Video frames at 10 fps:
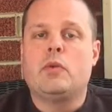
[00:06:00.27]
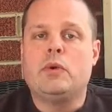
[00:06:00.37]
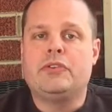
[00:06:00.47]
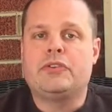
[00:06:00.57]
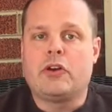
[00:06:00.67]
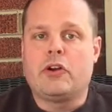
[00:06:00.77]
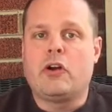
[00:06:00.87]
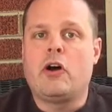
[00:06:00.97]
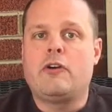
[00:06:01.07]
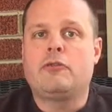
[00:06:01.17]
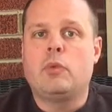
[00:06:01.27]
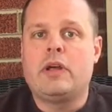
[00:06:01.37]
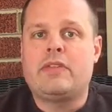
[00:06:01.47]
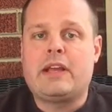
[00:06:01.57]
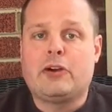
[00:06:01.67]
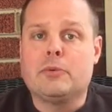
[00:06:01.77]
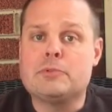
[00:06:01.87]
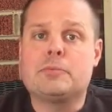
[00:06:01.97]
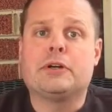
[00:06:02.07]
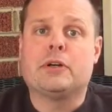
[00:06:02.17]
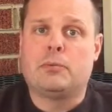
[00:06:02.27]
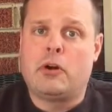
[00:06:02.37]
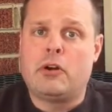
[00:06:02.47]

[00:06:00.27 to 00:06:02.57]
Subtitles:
we start off with a Hermspringer